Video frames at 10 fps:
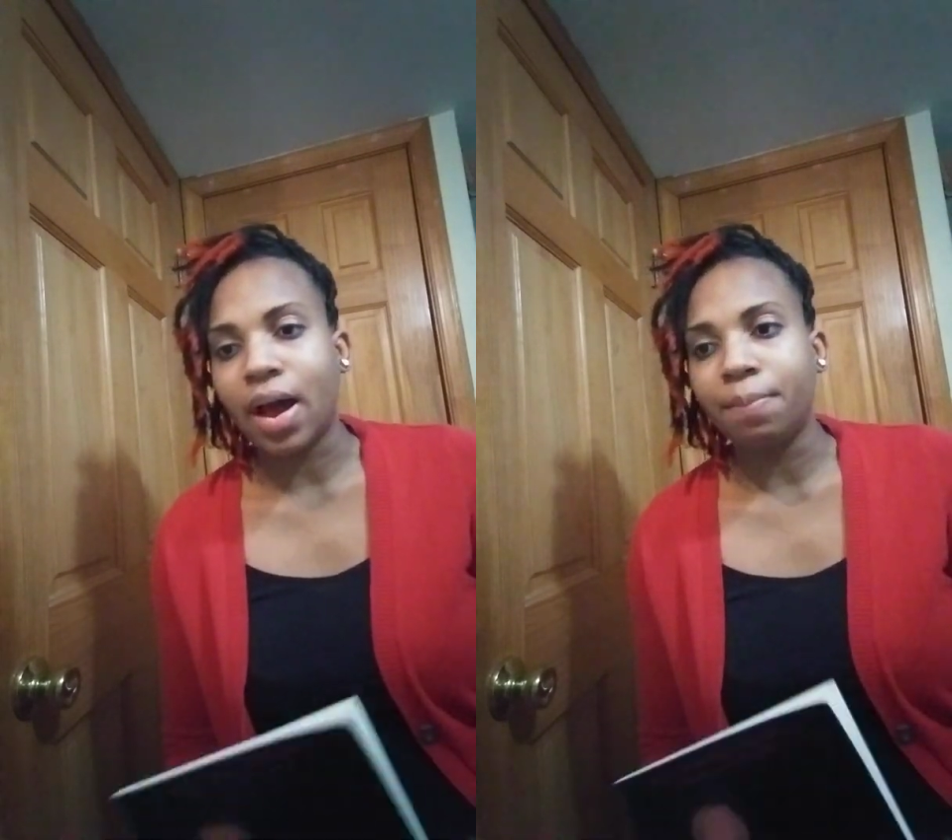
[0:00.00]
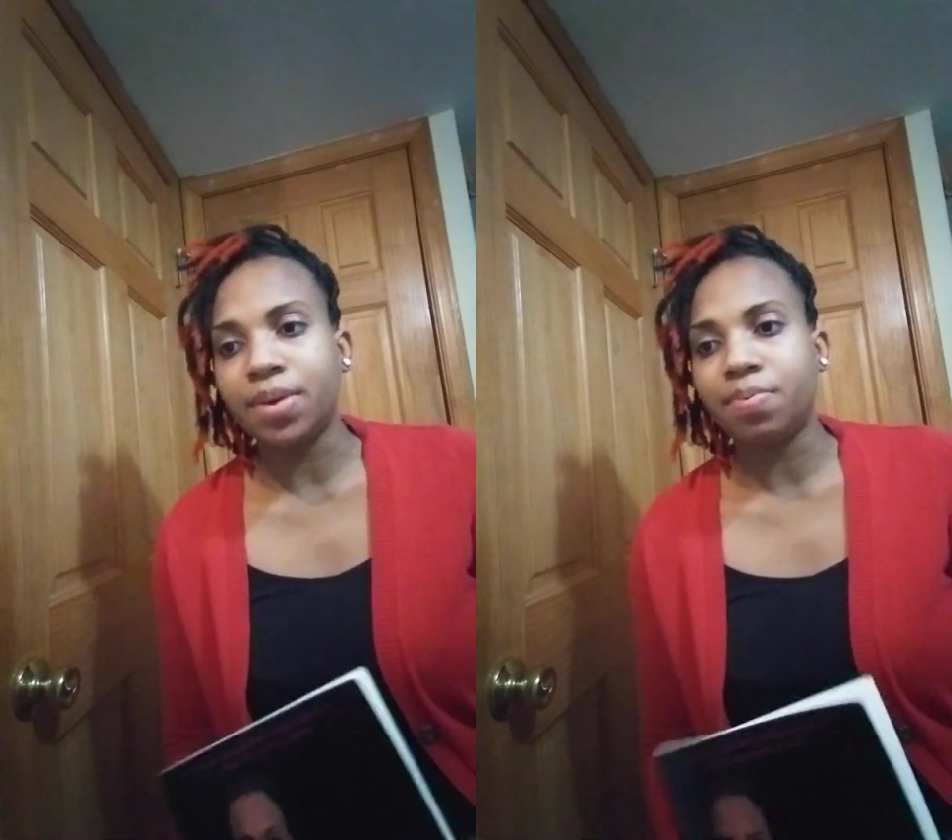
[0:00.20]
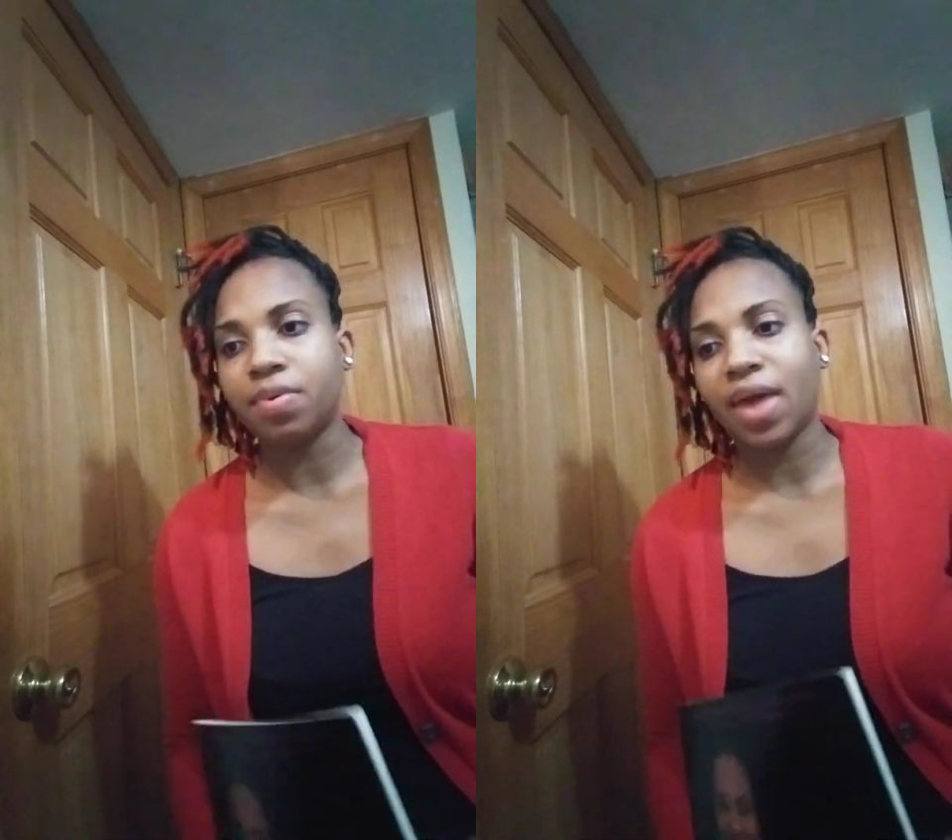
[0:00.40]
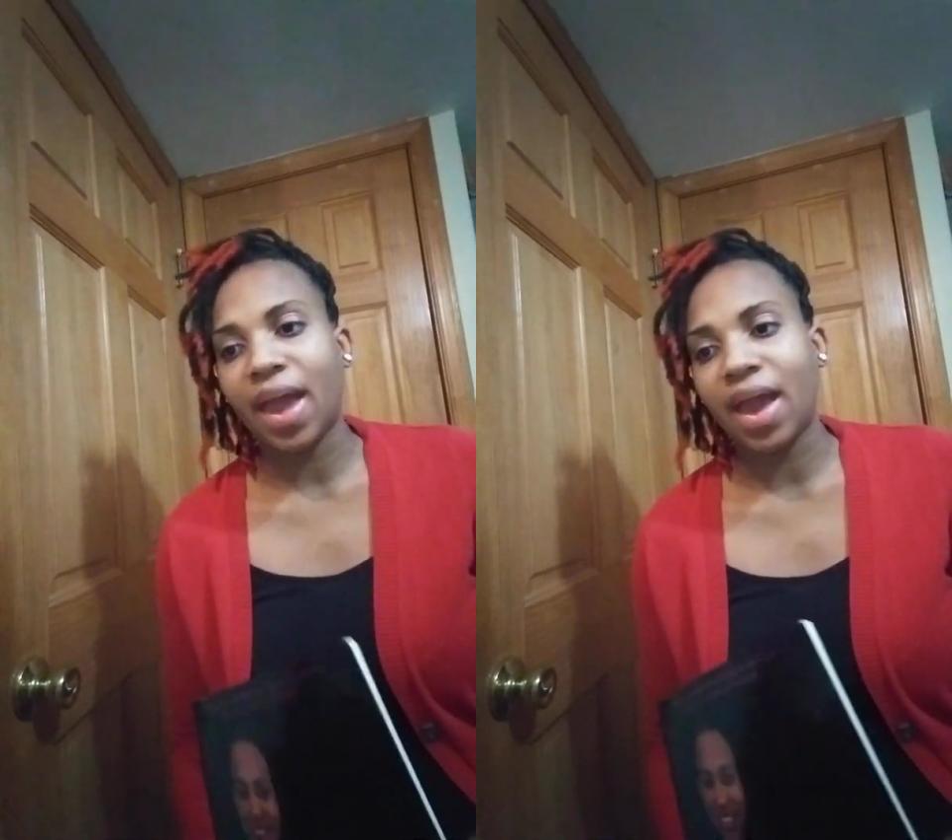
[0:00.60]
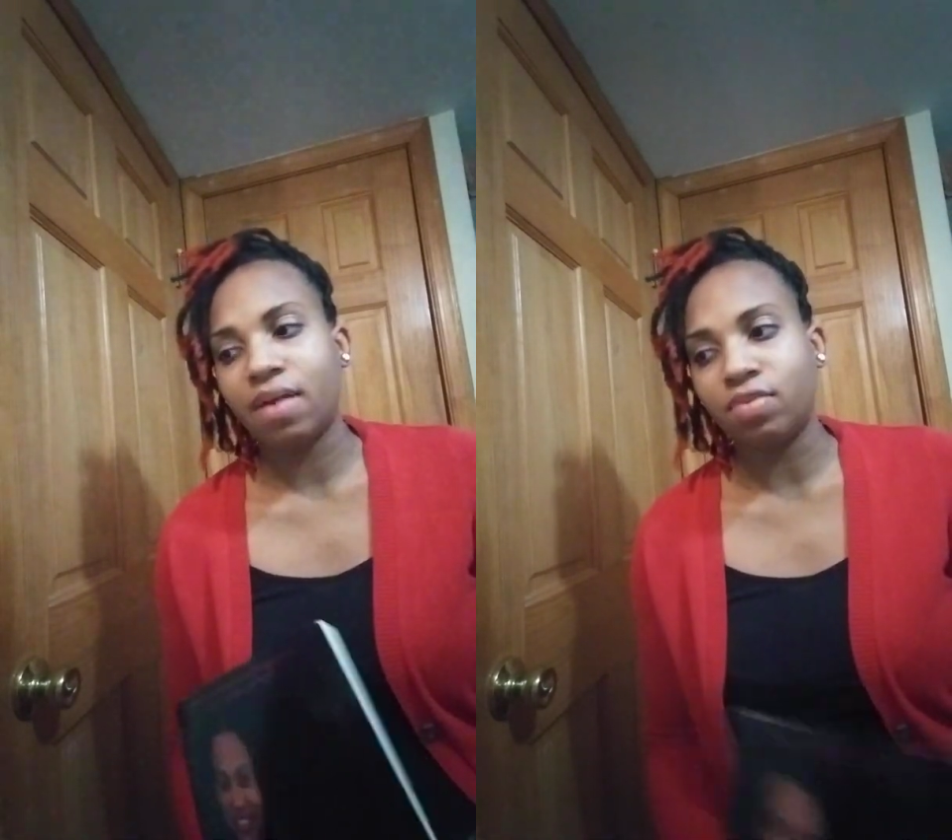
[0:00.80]
people that
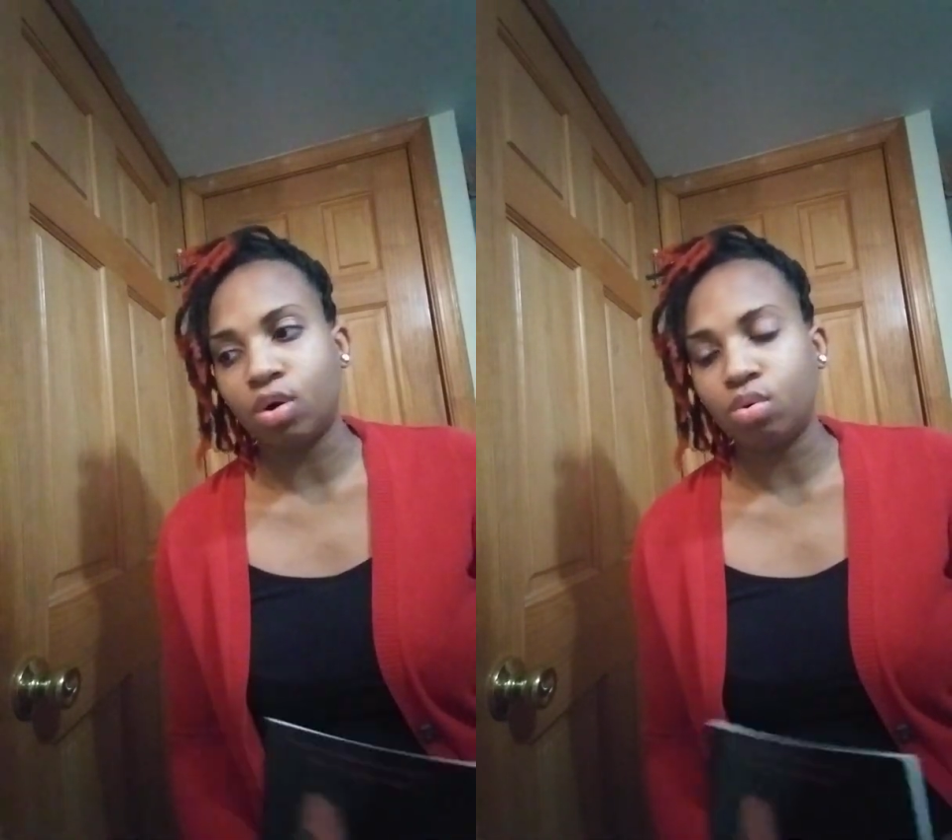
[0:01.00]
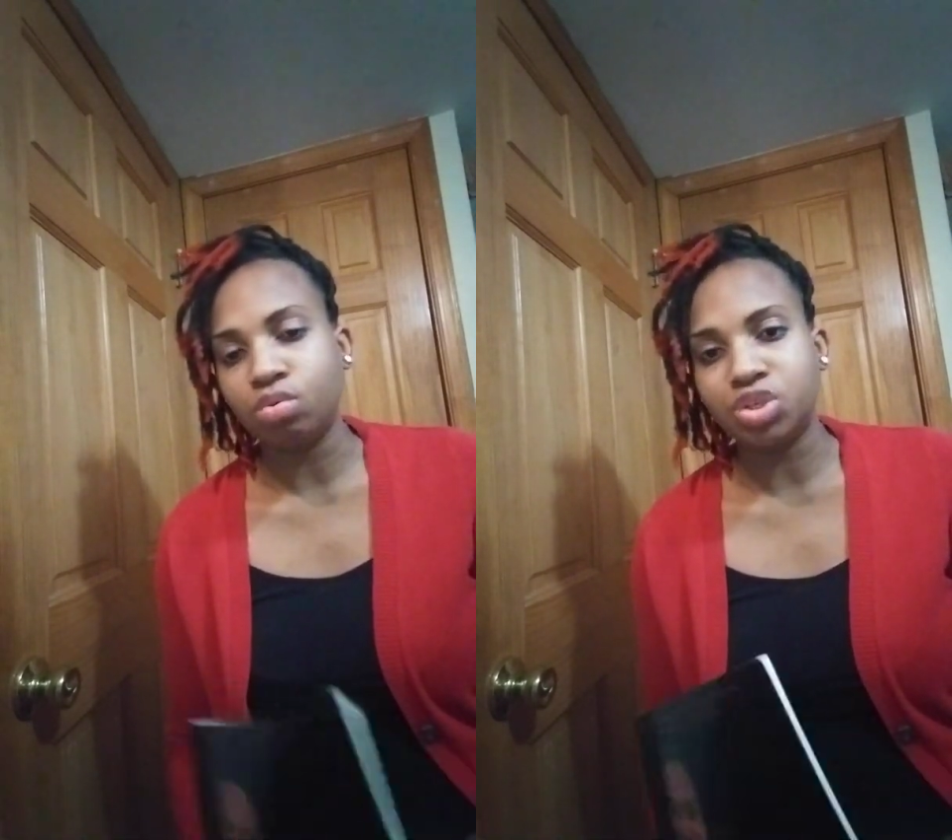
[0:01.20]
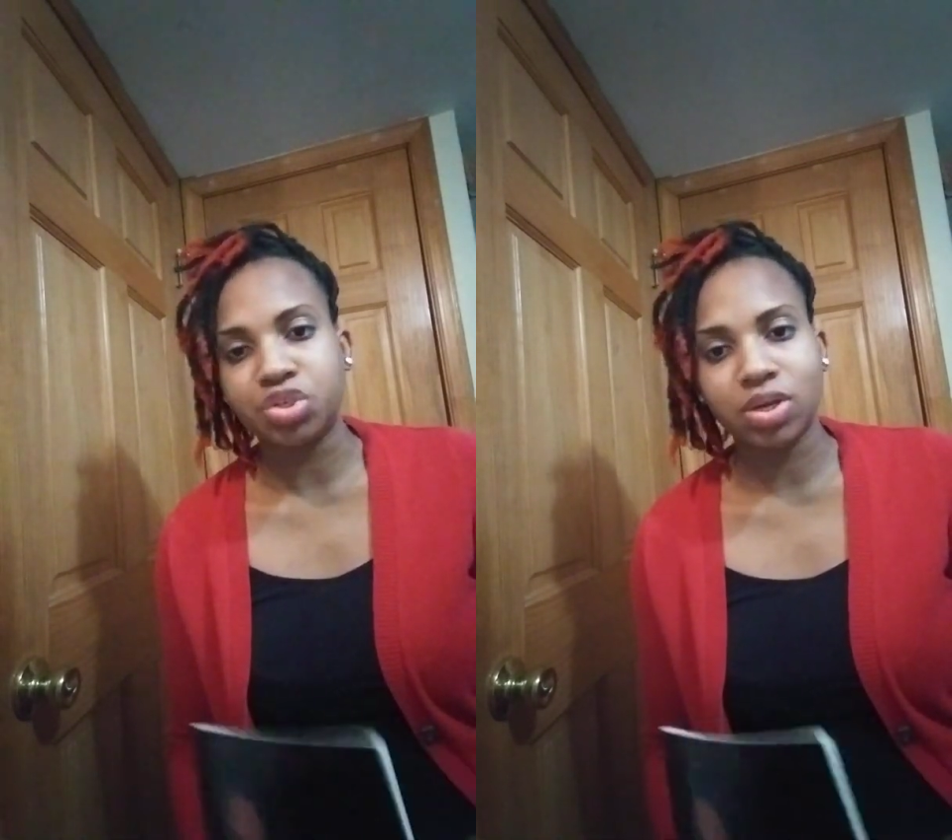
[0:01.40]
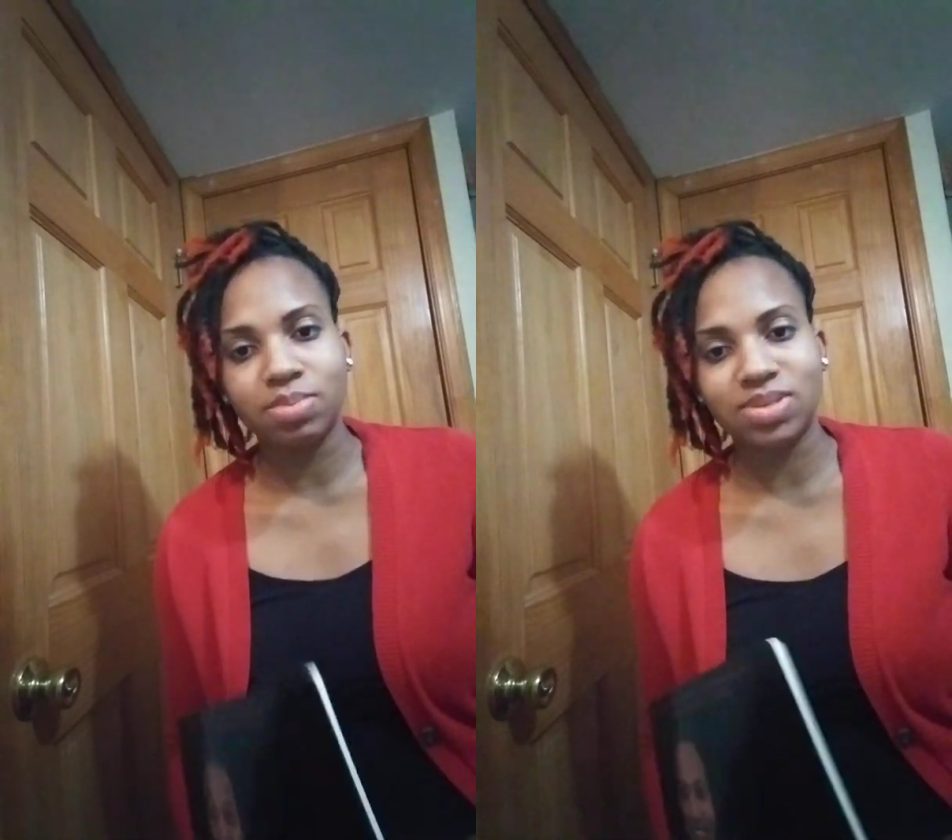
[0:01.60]
have goals, dreams,